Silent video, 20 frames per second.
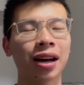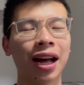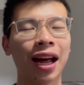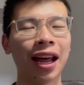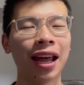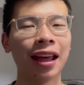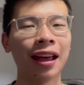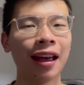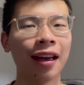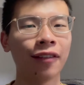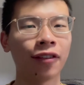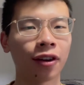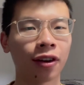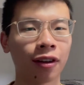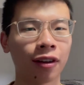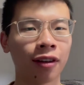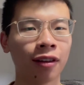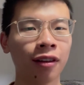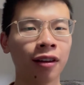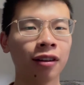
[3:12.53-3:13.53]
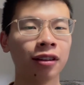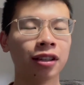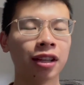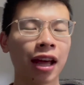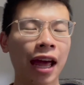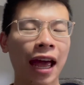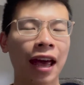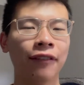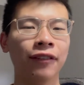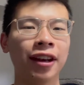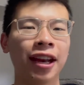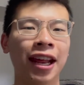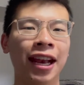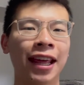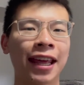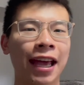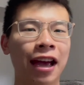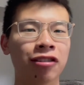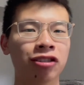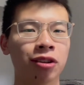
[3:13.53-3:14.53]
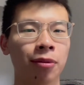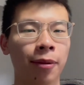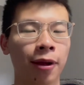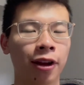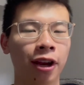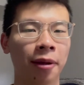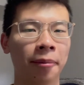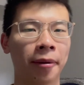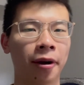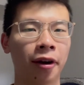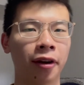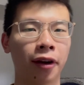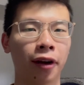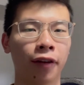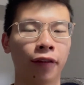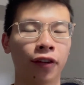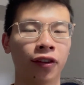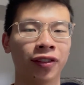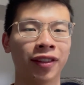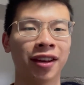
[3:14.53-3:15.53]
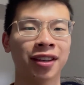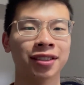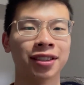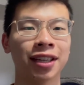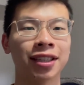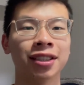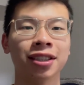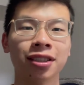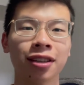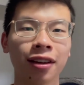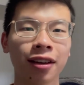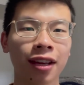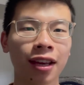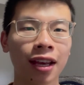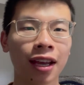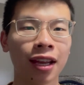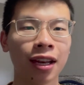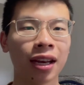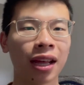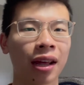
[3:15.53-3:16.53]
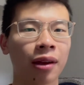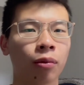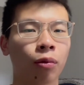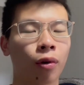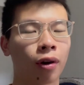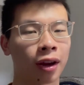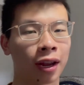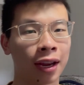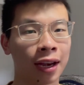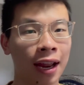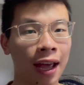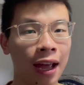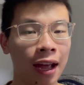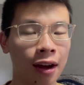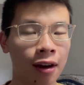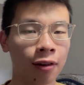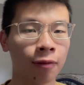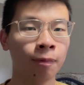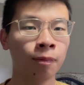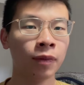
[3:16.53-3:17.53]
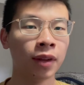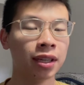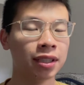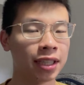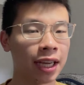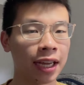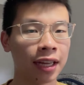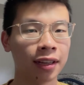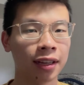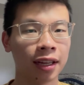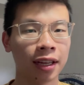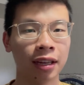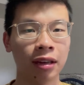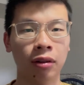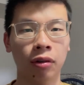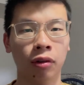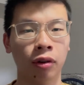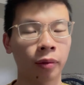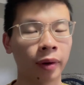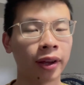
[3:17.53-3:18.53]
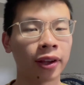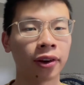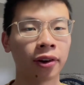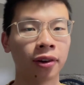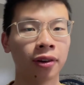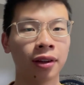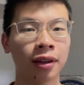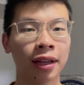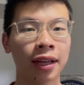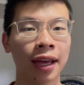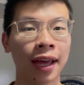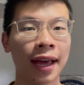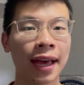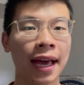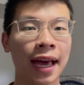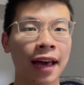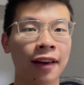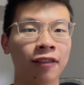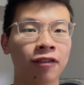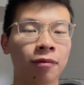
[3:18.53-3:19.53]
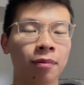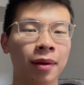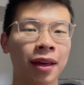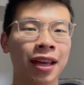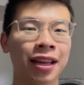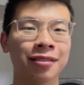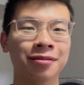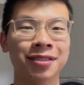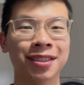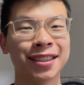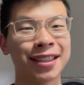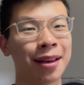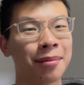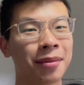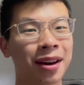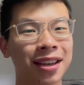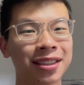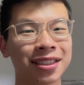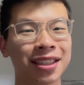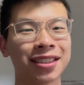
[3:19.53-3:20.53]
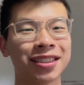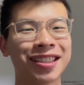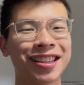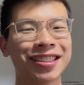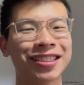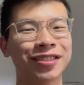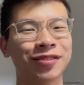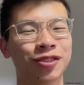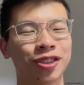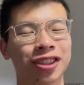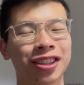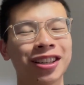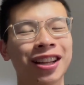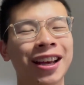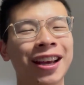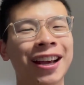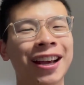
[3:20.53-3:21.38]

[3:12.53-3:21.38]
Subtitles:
I have heard having an accountability partner for things like studying and working out daily or regularly have been semi-successful.